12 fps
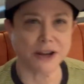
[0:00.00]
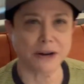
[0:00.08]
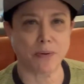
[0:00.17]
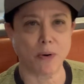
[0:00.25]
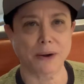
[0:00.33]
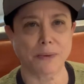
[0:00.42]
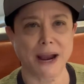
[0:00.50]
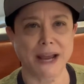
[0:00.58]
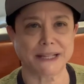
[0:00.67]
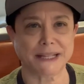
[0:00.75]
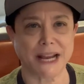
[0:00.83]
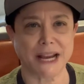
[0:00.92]
to Point Reyes
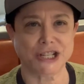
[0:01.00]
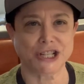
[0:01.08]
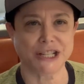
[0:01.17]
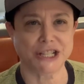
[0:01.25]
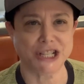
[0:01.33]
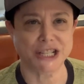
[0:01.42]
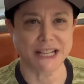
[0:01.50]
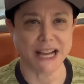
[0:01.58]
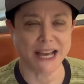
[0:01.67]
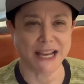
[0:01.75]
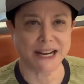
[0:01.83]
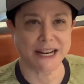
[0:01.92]
Station, she
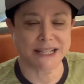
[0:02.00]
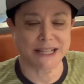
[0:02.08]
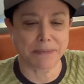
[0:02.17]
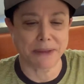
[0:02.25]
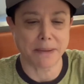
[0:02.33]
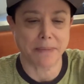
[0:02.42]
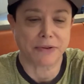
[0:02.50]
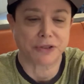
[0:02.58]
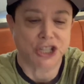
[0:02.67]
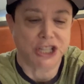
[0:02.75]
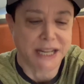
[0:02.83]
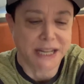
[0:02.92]
said, and something about
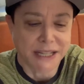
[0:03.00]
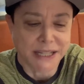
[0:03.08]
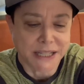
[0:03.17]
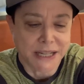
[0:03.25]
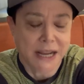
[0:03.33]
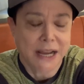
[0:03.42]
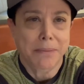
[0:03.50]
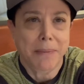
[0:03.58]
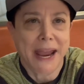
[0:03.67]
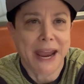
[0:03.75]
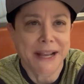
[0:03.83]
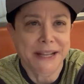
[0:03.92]
cheese. My
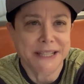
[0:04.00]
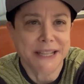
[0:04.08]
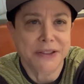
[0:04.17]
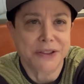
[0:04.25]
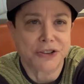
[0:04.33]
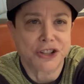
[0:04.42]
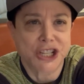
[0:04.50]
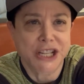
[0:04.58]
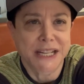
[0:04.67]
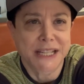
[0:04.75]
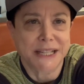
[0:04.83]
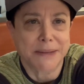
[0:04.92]
aunt said there's
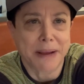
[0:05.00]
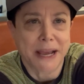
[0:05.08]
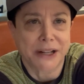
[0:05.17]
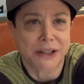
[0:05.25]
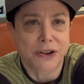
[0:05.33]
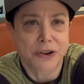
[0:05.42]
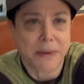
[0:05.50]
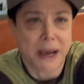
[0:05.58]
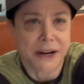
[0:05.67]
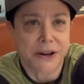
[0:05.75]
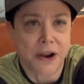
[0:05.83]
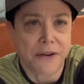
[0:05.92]
cheese in Petaluma. I
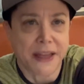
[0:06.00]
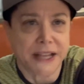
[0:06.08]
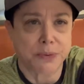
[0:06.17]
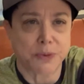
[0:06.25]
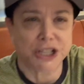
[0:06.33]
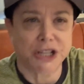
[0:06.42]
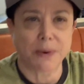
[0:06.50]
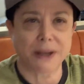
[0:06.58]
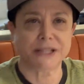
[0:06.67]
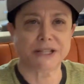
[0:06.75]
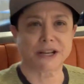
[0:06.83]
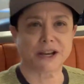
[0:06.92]
don't know if that's where she
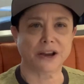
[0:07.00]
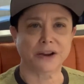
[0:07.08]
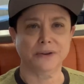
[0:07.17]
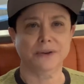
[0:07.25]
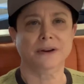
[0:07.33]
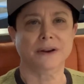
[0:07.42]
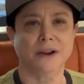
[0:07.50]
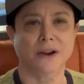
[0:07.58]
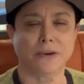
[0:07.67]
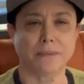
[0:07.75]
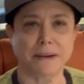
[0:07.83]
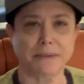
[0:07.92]
wants to go,
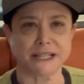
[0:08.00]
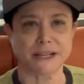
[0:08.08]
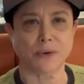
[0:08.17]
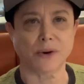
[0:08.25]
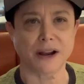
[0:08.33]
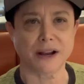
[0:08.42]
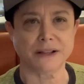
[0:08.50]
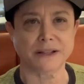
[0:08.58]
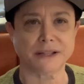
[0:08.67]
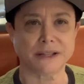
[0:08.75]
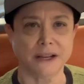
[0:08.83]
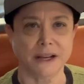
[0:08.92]
or maybe somewhere
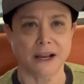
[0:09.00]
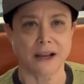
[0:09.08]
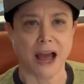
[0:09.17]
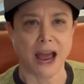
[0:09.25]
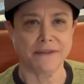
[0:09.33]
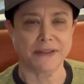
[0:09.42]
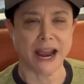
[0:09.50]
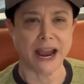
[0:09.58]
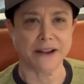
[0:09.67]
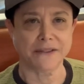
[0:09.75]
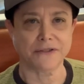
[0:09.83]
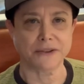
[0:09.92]
else. I have an
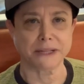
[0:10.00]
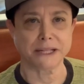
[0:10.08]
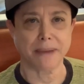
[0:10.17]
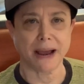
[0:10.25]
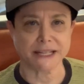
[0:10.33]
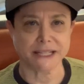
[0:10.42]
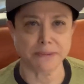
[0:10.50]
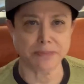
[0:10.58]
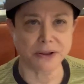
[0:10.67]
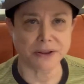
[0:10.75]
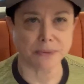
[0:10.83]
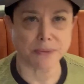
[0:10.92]
aunt from
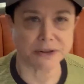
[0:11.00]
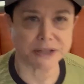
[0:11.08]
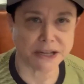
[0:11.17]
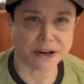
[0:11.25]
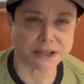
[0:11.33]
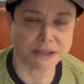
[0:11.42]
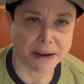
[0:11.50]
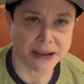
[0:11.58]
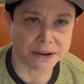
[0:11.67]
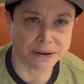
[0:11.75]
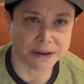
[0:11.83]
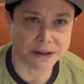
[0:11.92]
Sebastopol that Rosie knows
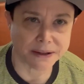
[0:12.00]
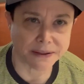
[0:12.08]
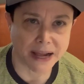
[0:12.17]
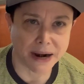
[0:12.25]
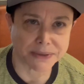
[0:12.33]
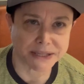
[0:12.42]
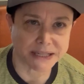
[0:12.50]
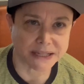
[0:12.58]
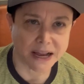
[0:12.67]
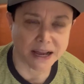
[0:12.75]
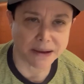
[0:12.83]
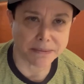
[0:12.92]
about that I was
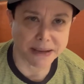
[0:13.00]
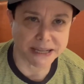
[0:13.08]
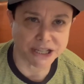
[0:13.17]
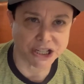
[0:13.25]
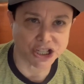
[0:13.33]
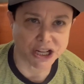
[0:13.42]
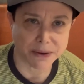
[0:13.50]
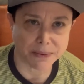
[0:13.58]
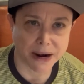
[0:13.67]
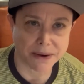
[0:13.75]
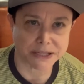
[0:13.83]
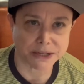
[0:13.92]
uh, messaging when
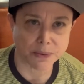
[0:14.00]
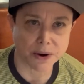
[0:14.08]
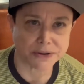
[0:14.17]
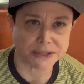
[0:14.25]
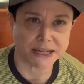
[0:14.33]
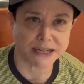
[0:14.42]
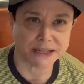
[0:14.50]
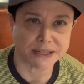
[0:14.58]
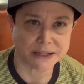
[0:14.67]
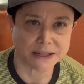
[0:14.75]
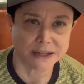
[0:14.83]
I was at Rosie's